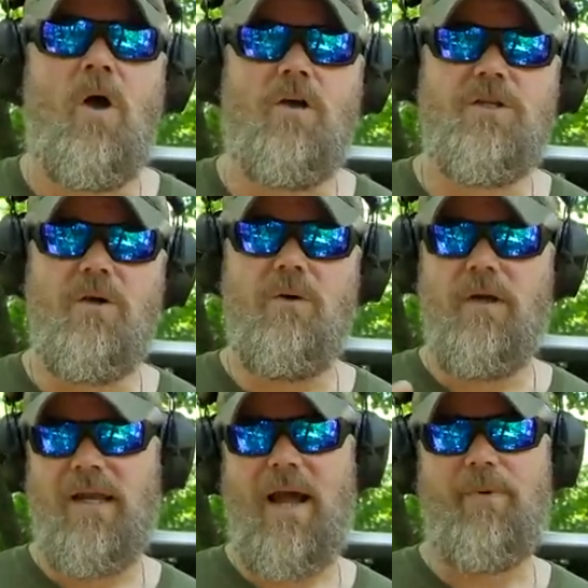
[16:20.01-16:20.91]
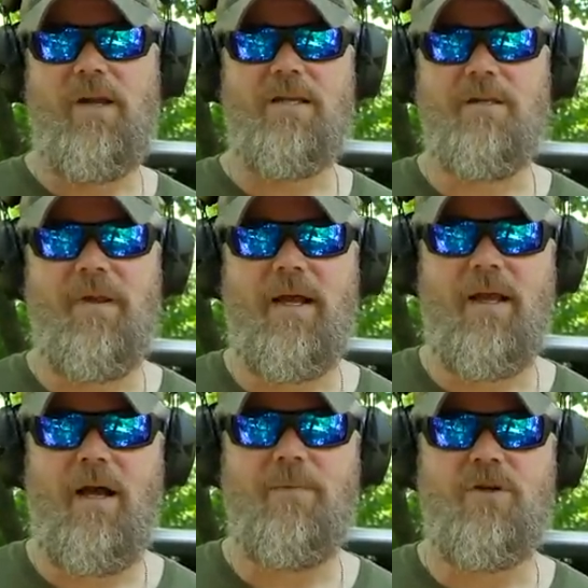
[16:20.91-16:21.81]
Also, Copper Custom dot
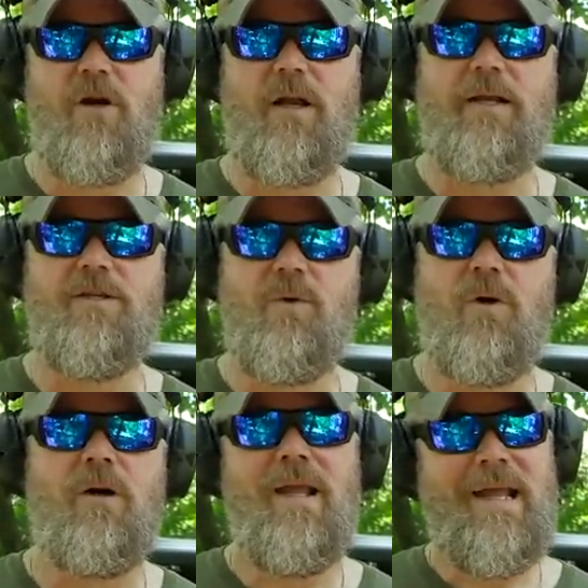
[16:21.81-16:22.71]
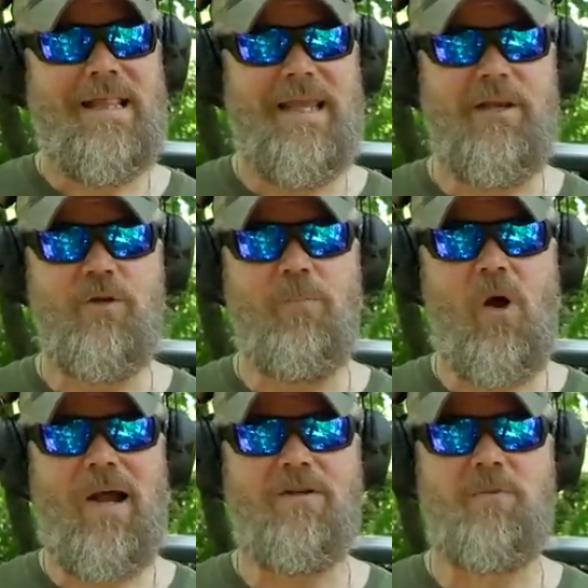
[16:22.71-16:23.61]
com is our online store. They do
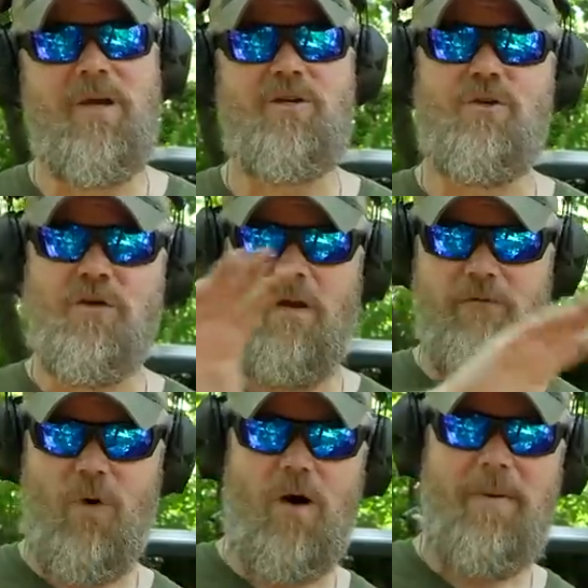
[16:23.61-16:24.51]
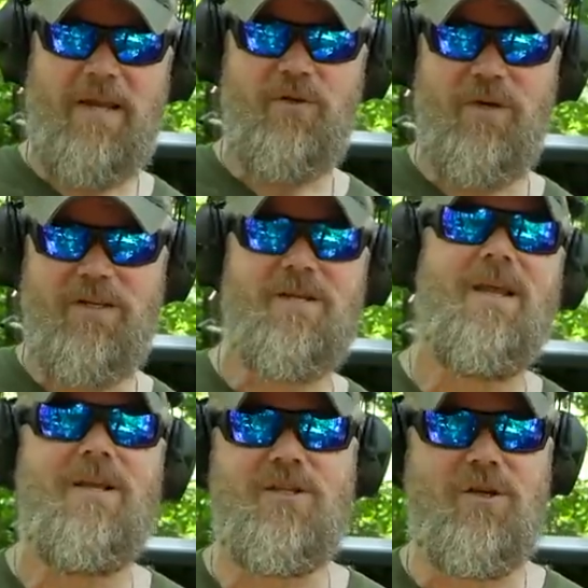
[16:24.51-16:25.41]
blowout specials for our Patreons,
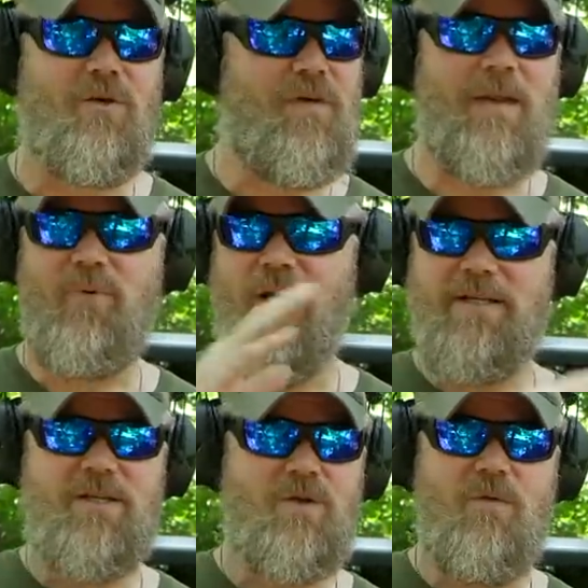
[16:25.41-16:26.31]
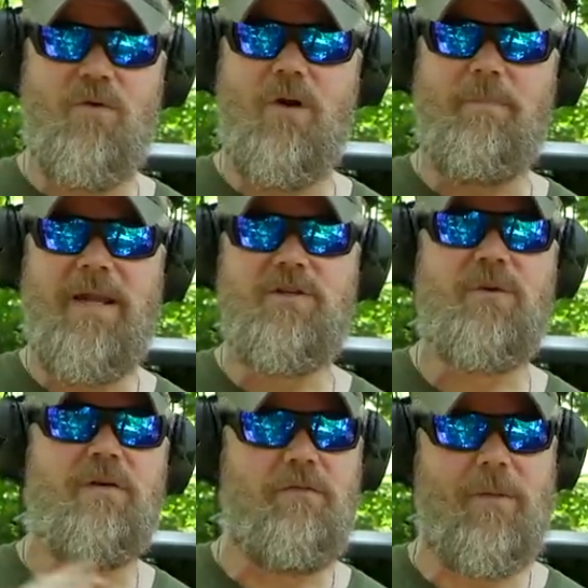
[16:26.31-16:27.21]
so you'll find prices over on
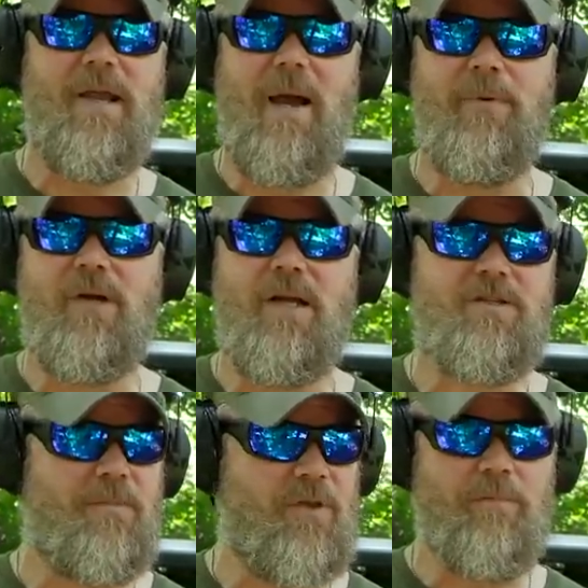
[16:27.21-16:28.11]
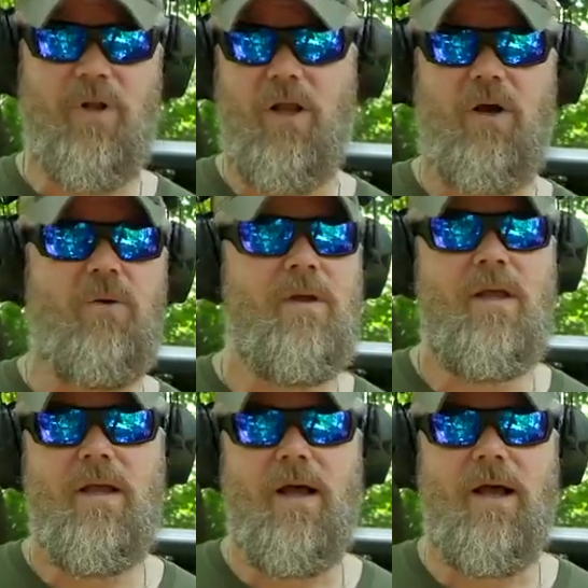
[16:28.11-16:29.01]
Patreon from Copper Custom that are below
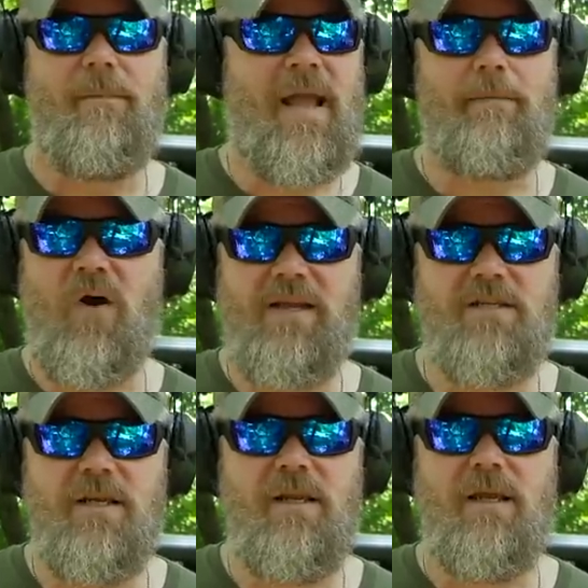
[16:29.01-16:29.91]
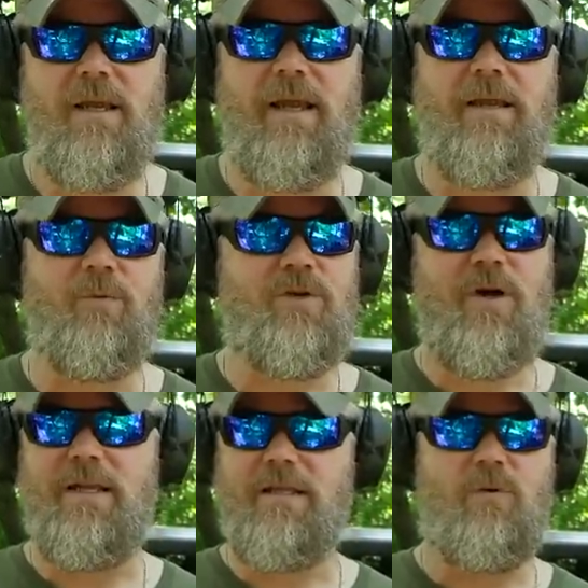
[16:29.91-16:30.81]
uh, map pricing, and we
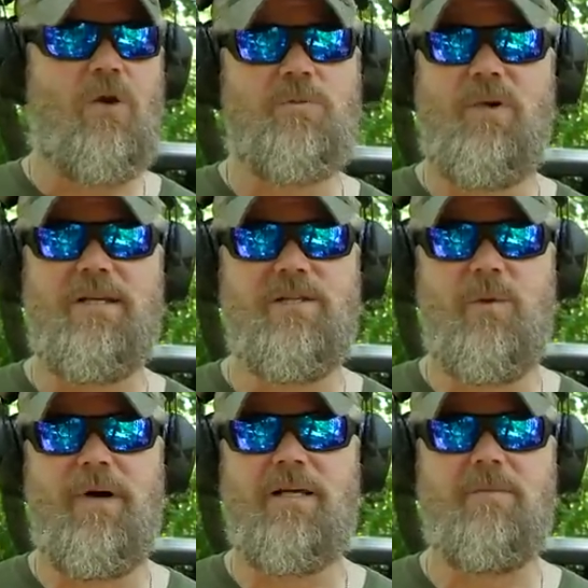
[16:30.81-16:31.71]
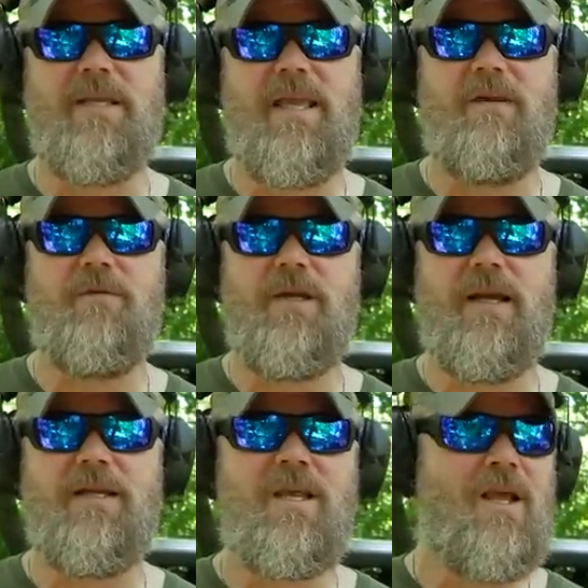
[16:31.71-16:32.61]
try to get the lowest prices we possibly can for you
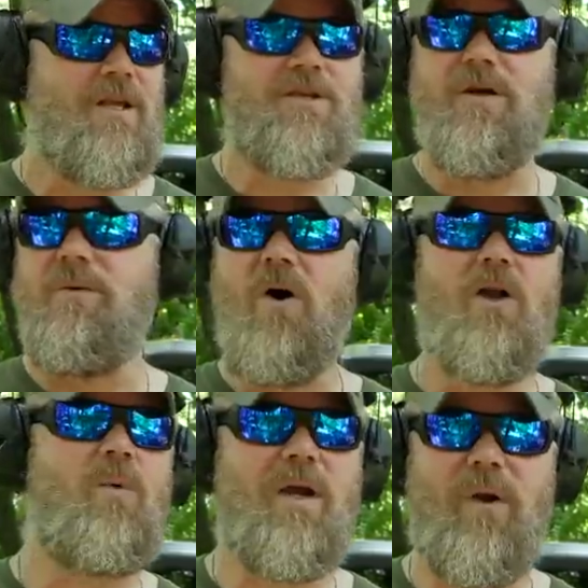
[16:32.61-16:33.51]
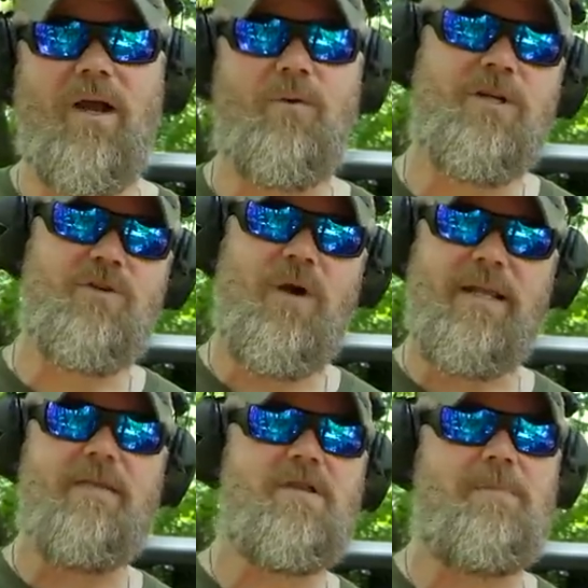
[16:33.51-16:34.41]
guys. So, all the way around, we're just trying
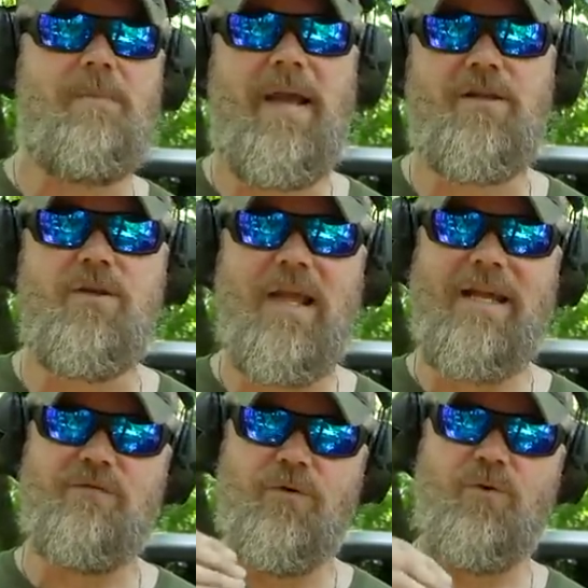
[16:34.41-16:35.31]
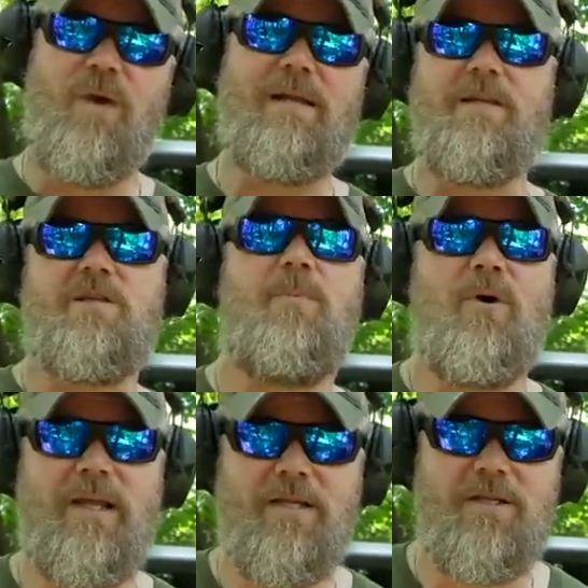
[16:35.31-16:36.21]
to give something back to you guys for directly
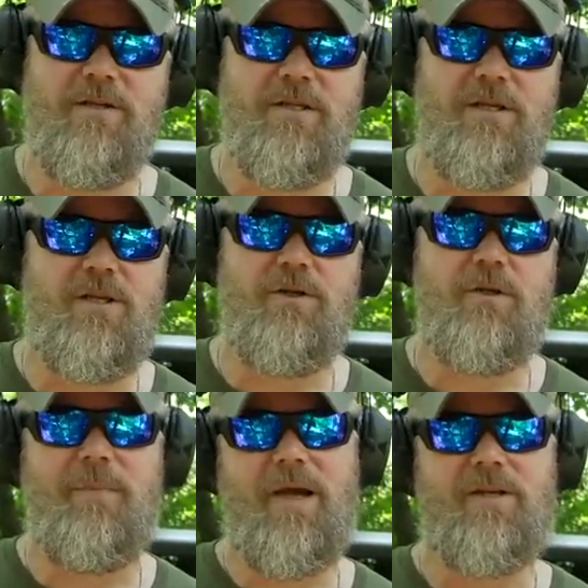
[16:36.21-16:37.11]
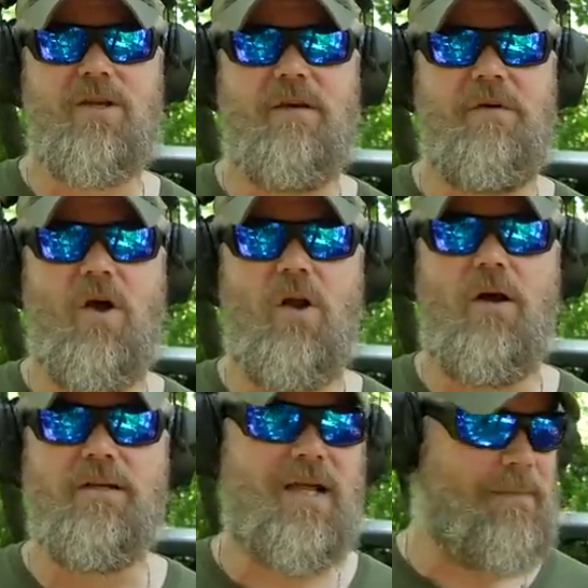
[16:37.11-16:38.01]
supporting us here since YouTube cut us off a
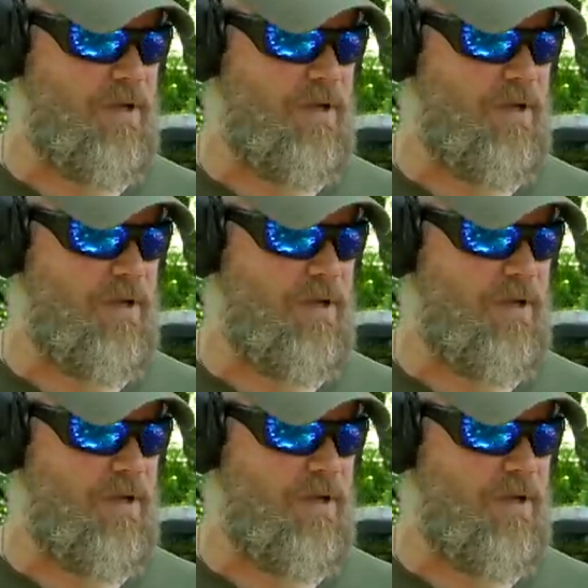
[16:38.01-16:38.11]
long time